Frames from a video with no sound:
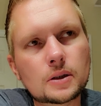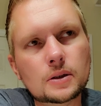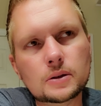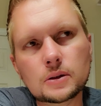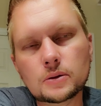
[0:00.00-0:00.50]

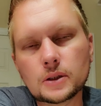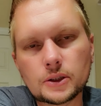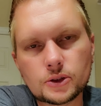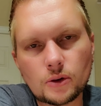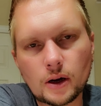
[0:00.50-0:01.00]
You got
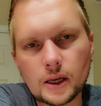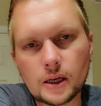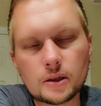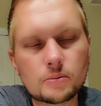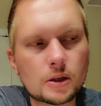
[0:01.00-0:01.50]

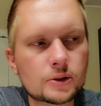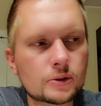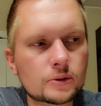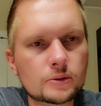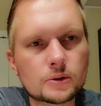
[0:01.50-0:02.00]
striated
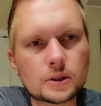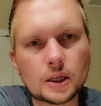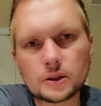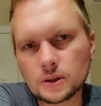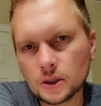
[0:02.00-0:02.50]
muscle, you got
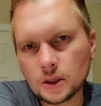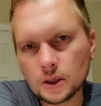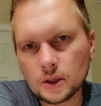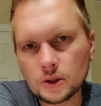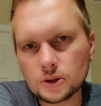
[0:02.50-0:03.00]

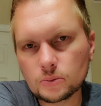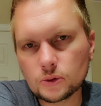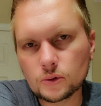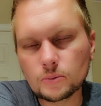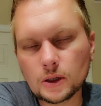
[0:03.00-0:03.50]

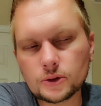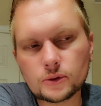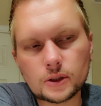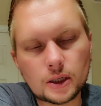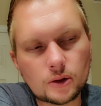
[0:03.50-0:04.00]
smooth muscle, you
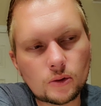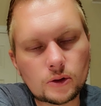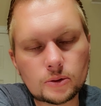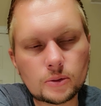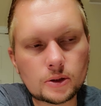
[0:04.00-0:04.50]
got
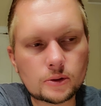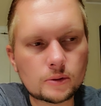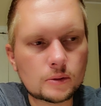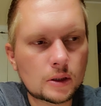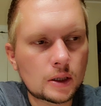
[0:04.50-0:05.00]
coarse
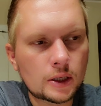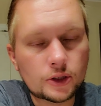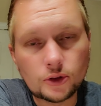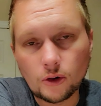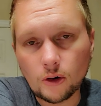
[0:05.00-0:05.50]
muscle.
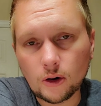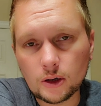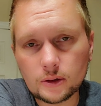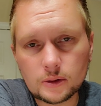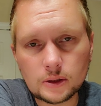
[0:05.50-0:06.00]
Your heart
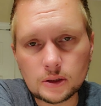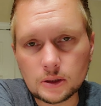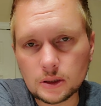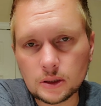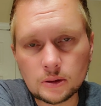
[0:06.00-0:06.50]
is
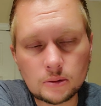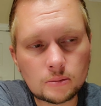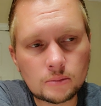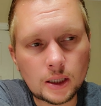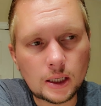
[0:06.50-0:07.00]

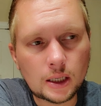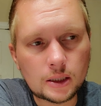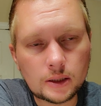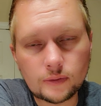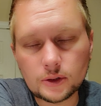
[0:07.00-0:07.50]
made out of
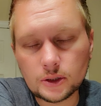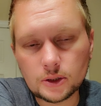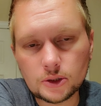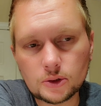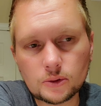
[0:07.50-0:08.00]
different
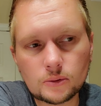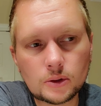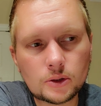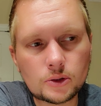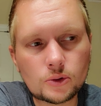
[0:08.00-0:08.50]
tissue.
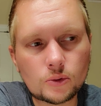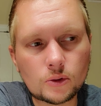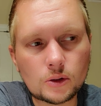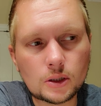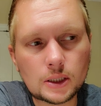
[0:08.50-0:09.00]

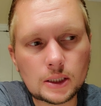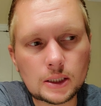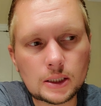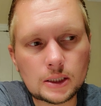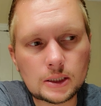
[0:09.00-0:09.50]
Your
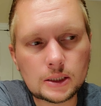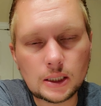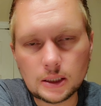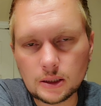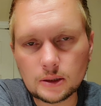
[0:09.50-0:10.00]

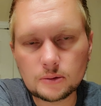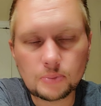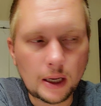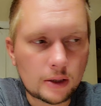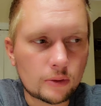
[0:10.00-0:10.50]
kidneys,
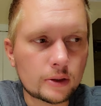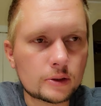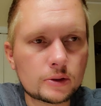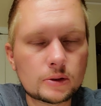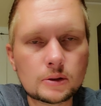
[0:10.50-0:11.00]

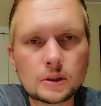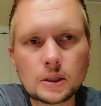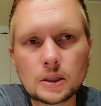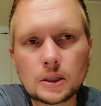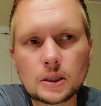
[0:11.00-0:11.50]
pancreas,
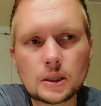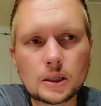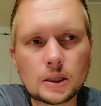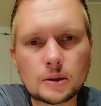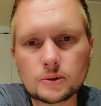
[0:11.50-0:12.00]

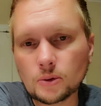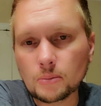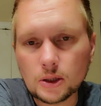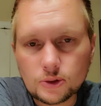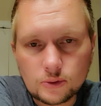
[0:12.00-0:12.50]
your
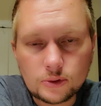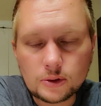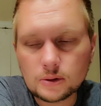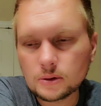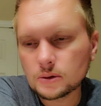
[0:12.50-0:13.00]

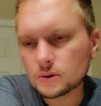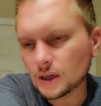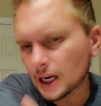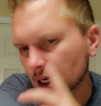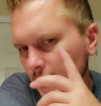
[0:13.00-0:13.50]
muscles, your
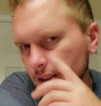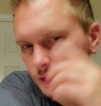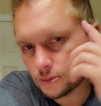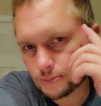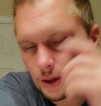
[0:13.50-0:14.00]
eyes,
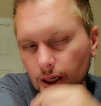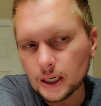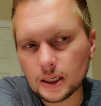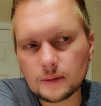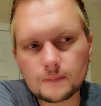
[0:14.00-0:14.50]
your brain,